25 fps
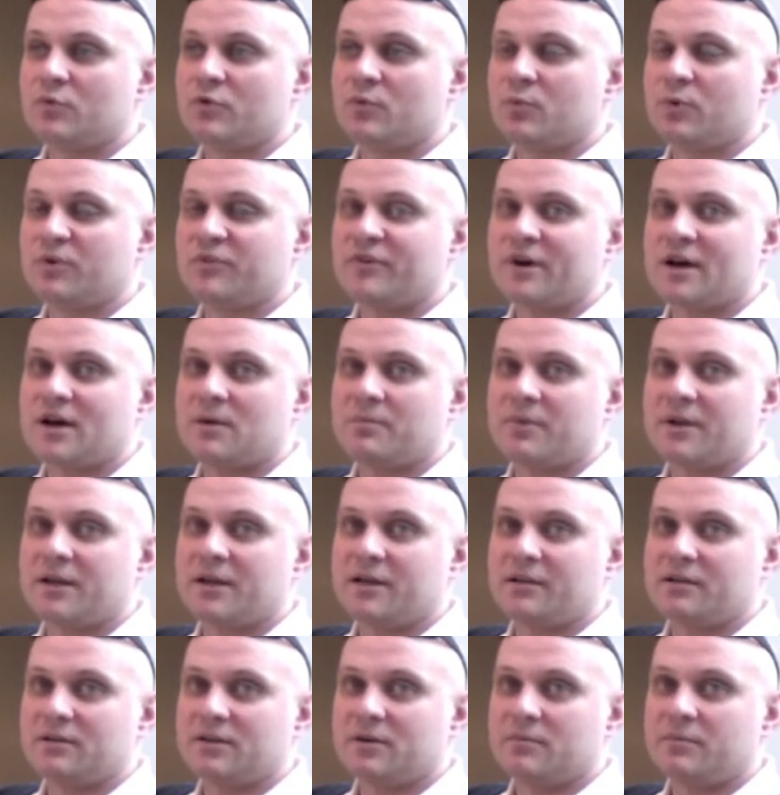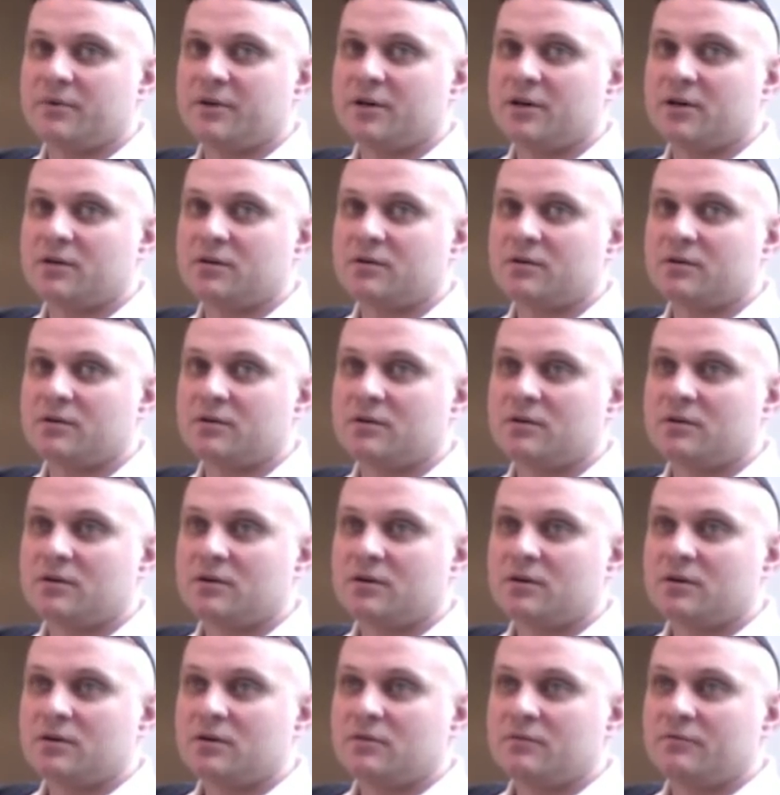what's happening in Libya.
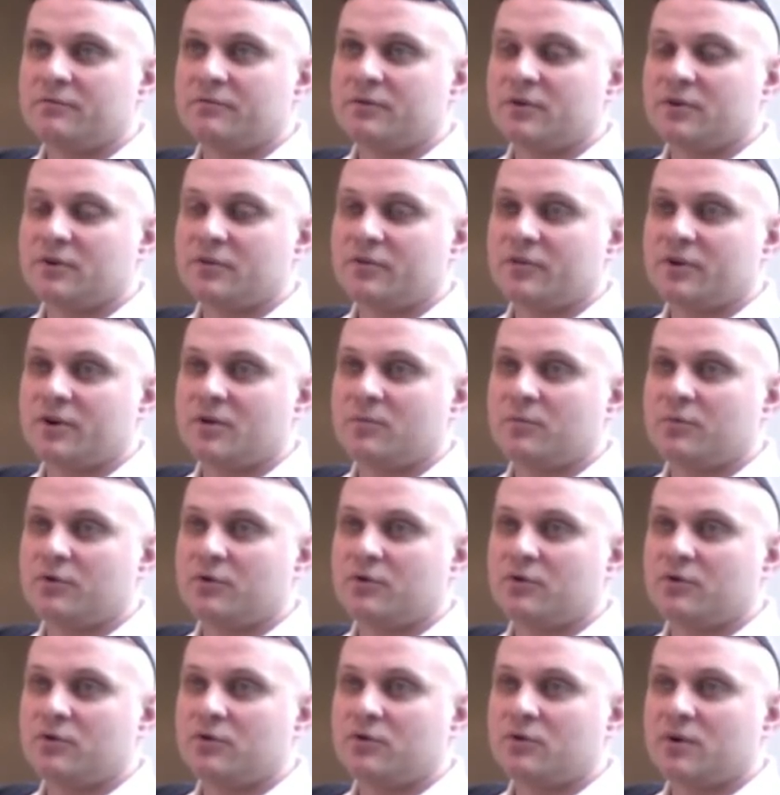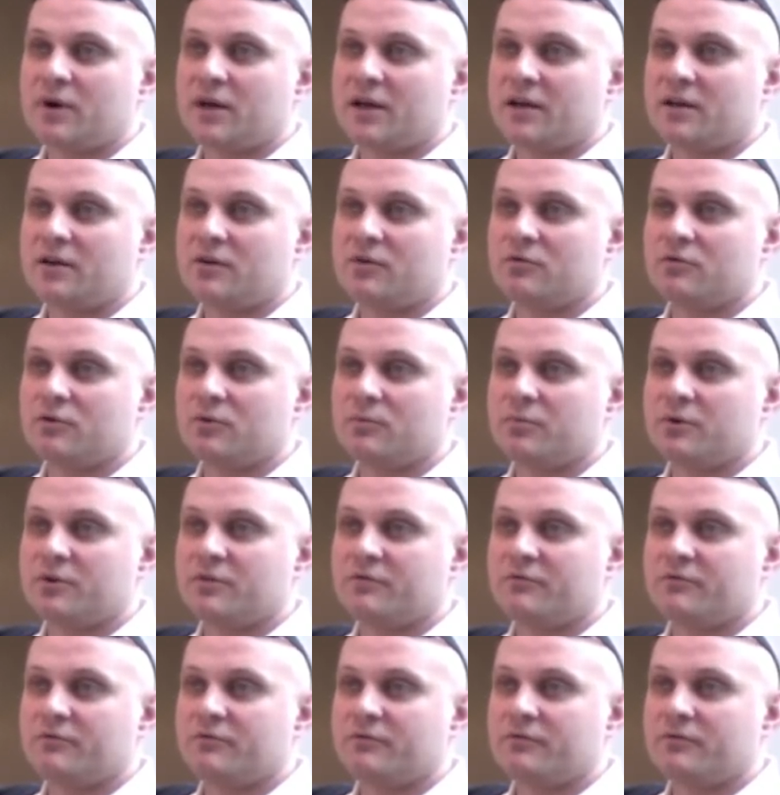For example, you had a group of
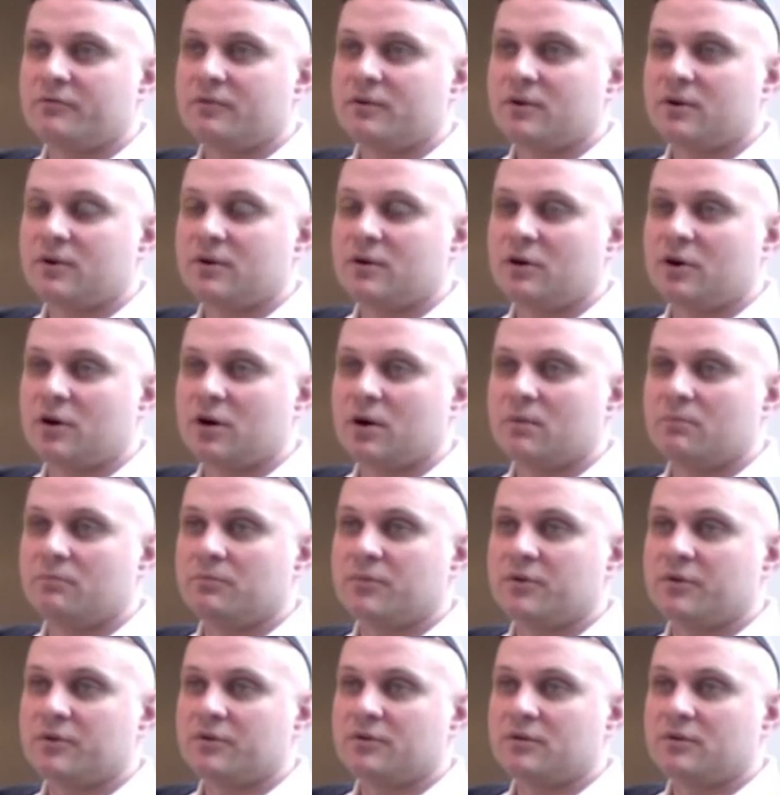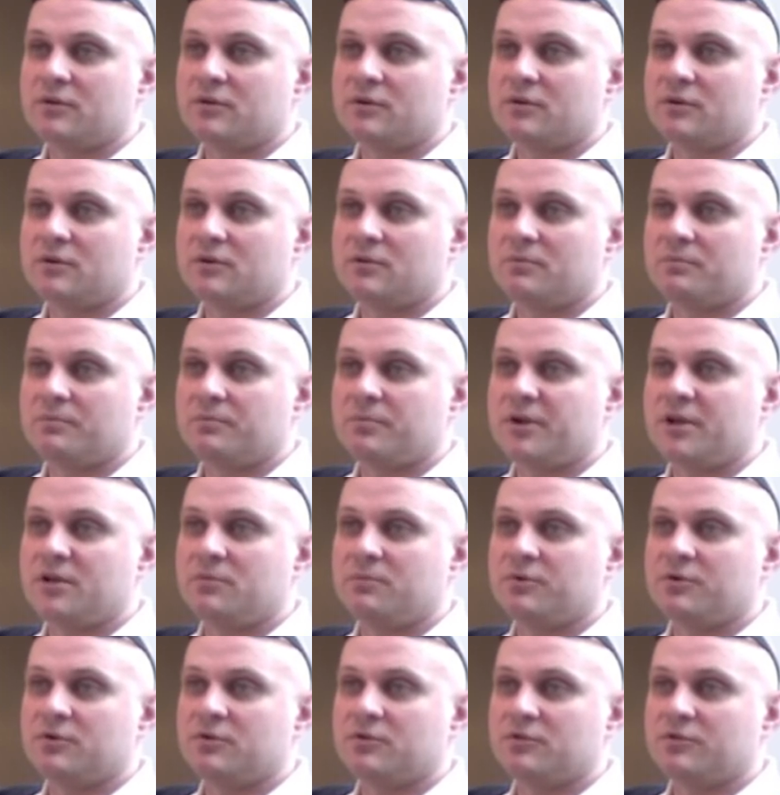armed
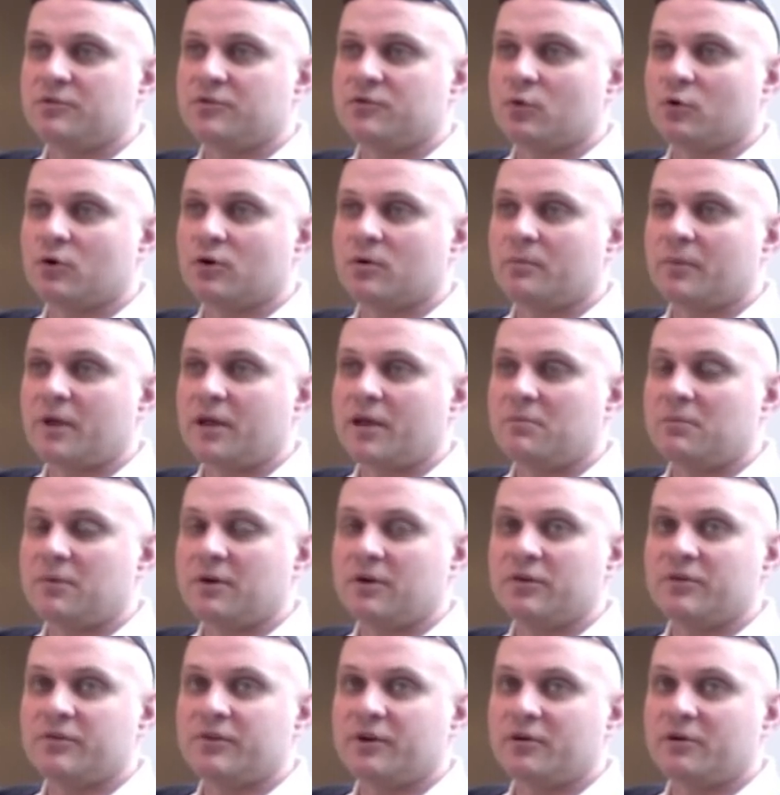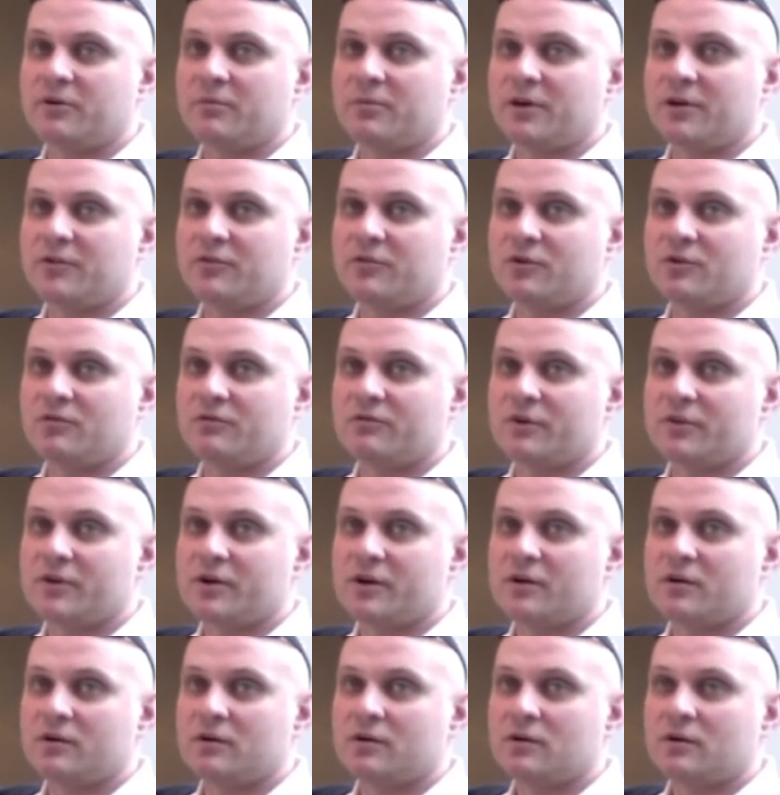people storm a military base over
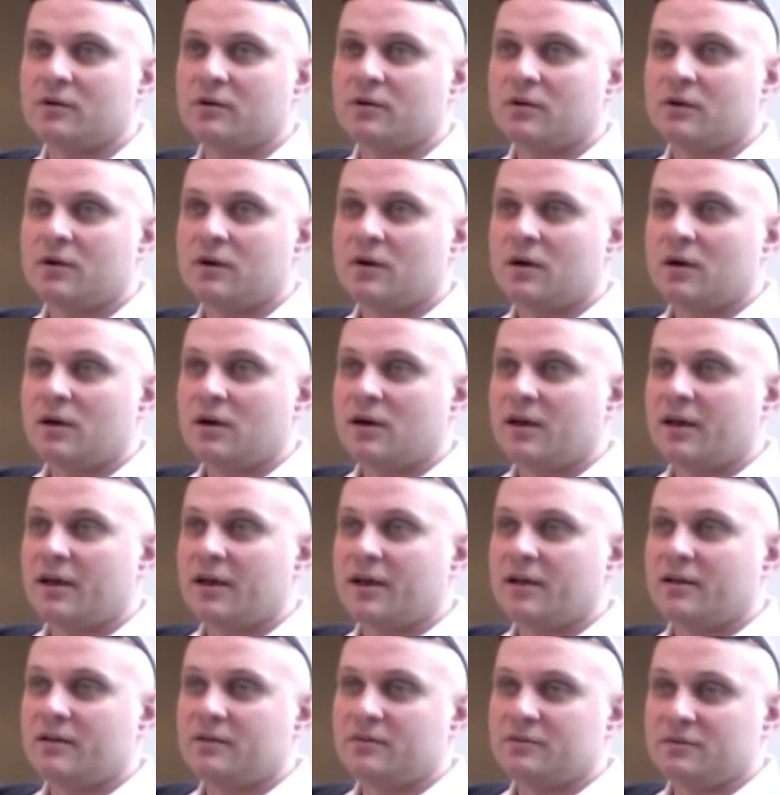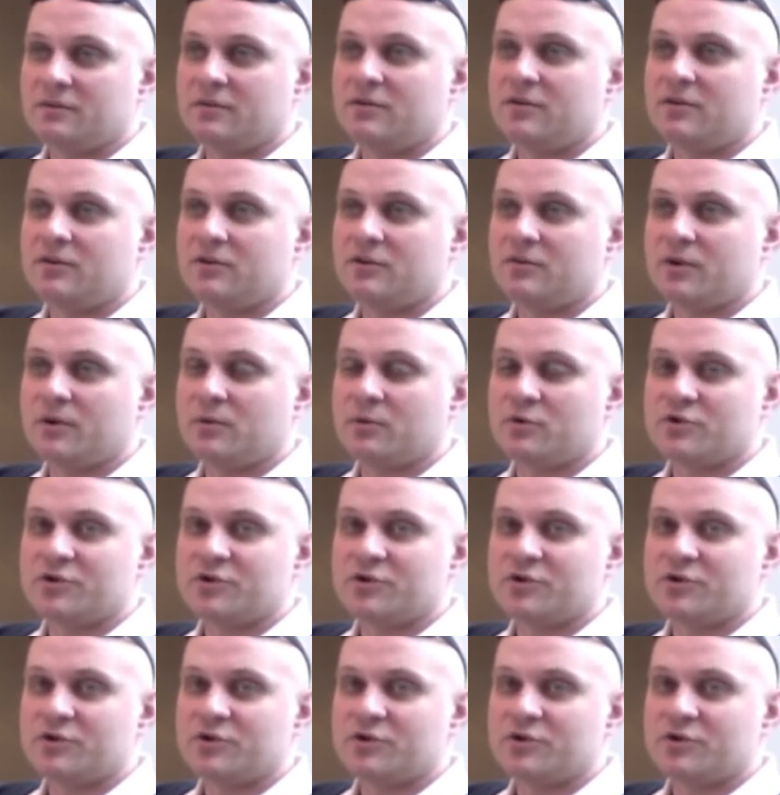there and they were